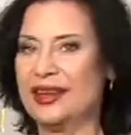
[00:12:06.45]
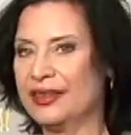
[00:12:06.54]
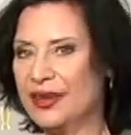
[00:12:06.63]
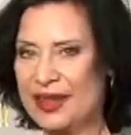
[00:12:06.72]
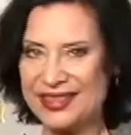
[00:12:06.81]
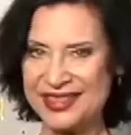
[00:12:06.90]
I
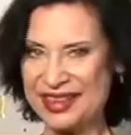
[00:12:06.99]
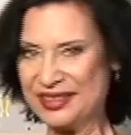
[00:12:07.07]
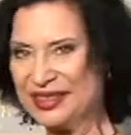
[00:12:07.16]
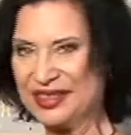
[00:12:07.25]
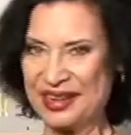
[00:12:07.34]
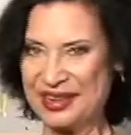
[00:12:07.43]
know that
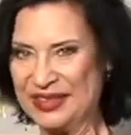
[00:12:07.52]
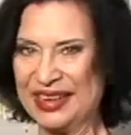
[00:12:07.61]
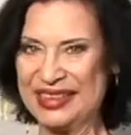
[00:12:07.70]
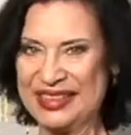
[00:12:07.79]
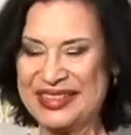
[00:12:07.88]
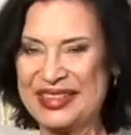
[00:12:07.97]
sounds kind of
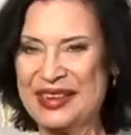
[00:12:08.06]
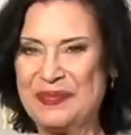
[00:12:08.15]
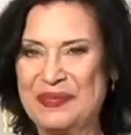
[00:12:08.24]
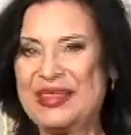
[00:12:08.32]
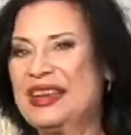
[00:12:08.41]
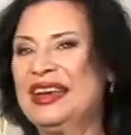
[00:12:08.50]
like it's
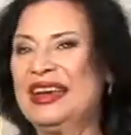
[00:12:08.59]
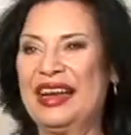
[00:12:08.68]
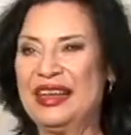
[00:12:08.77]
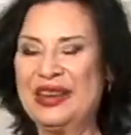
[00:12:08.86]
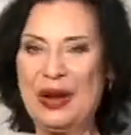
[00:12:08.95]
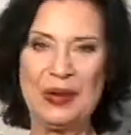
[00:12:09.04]

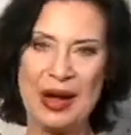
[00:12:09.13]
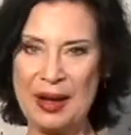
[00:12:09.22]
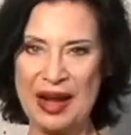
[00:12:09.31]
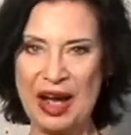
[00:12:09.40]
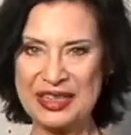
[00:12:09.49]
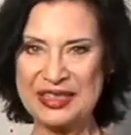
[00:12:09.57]
you know,
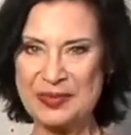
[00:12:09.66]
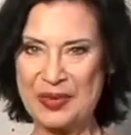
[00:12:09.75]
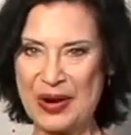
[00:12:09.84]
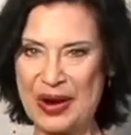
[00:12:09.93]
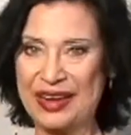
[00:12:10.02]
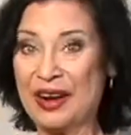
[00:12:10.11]
an
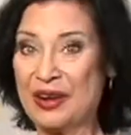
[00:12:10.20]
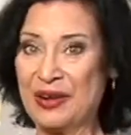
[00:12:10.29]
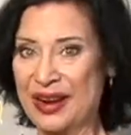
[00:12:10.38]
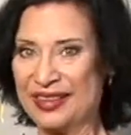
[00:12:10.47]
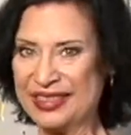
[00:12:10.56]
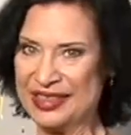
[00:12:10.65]
oxymoron, a
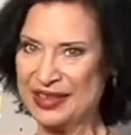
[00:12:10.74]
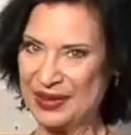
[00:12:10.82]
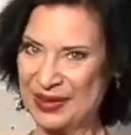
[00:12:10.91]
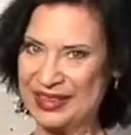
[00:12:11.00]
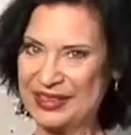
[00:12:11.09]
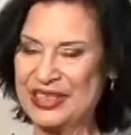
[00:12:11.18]
grounding
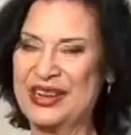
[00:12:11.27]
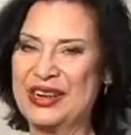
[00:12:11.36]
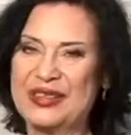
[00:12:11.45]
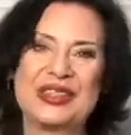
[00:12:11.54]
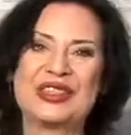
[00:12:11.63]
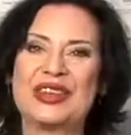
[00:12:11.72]
crown
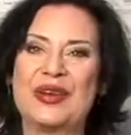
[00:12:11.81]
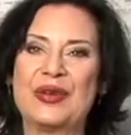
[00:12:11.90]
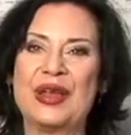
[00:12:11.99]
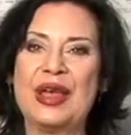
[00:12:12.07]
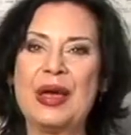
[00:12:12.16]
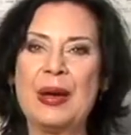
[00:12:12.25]
chakra stone.
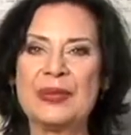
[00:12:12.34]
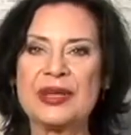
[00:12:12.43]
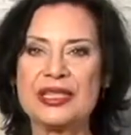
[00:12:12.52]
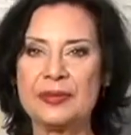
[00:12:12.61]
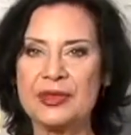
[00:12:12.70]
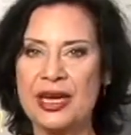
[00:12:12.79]
But
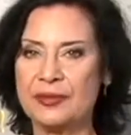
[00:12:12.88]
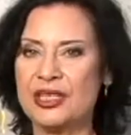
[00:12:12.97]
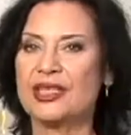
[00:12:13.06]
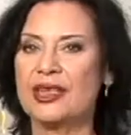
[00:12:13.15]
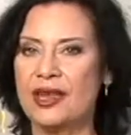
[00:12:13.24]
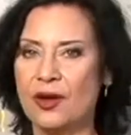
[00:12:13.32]
sometimes
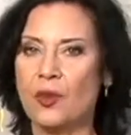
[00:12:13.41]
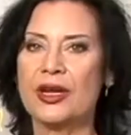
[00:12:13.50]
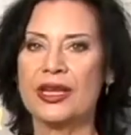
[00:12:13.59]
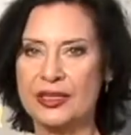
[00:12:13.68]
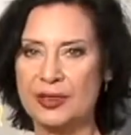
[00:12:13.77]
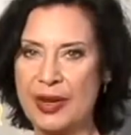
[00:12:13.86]
seeing what
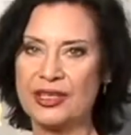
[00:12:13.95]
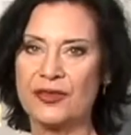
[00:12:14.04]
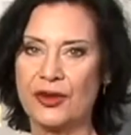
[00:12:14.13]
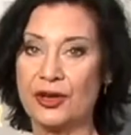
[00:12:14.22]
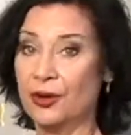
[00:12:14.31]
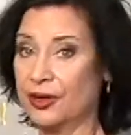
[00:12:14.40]
is best
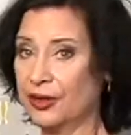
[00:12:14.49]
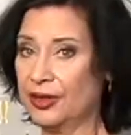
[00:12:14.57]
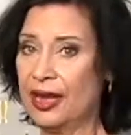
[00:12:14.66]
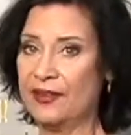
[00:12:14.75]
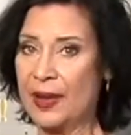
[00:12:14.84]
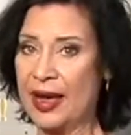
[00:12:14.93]
for you on your
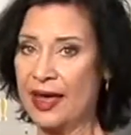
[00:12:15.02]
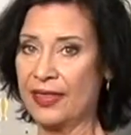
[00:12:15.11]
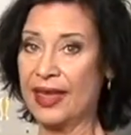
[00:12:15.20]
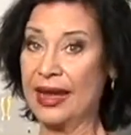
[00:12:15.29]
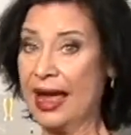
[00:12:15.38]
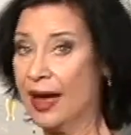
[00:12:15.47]
life path
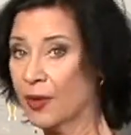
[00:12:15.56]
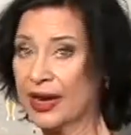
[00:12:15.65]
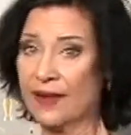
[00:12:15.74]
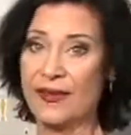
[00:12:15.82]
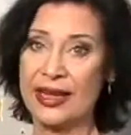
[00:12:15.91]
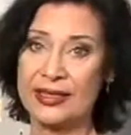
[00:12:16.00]
and how it
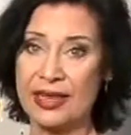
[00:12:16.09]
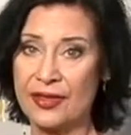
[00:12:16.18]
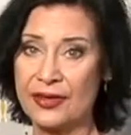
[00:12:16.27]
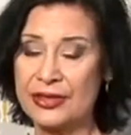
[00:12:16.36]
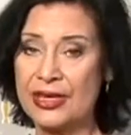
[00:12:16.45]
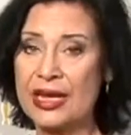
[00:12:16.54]
affects
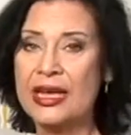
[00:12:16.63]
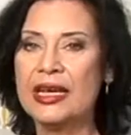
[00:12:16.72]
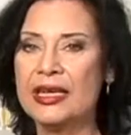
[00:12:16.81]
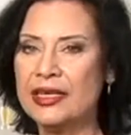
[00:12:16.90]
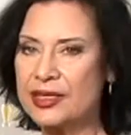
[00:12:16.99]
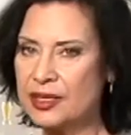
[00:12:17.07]
others
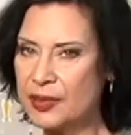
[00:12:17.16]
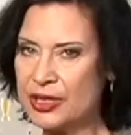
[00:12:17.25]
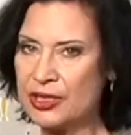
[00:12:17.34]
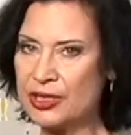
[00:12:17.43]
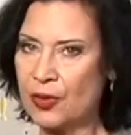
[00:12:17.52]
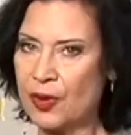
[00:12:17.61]
needs to be a
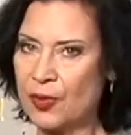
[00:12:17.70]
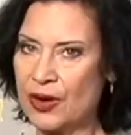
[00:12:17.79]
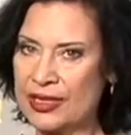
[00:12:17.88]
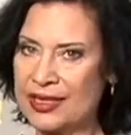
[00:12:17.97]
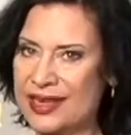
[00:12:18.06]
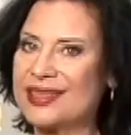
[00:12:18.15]
slower
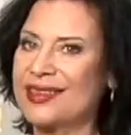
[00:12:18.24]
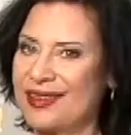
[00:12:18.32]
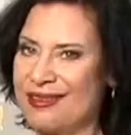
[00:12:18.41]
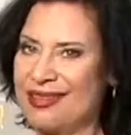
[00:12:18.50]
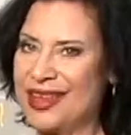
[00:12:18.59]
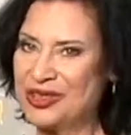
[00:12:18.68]
process.
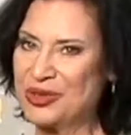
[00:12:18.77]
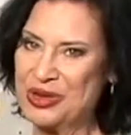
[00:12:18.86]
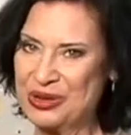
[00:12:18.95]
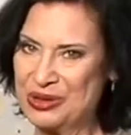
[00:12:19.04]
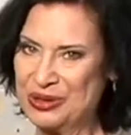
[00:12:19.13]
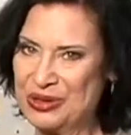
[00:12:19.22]
And that's when
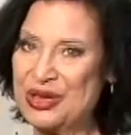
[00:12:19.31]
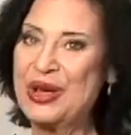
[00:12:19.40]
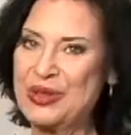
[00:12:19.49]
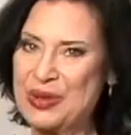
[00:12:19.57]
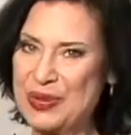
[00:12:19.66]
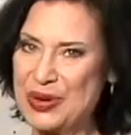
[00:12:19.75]
you use
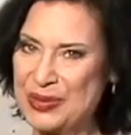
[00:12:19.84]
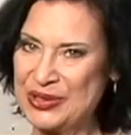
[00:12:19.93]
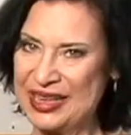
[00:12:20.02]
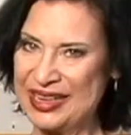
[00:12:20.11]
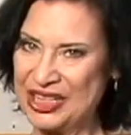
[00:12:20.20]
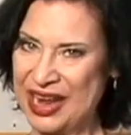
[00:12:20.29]
the purple
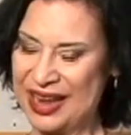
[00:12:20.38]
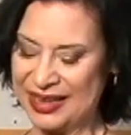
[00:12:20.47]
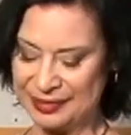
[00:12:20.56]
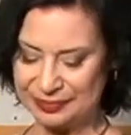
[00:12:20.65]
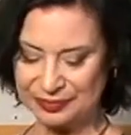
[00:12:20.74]
sage agate.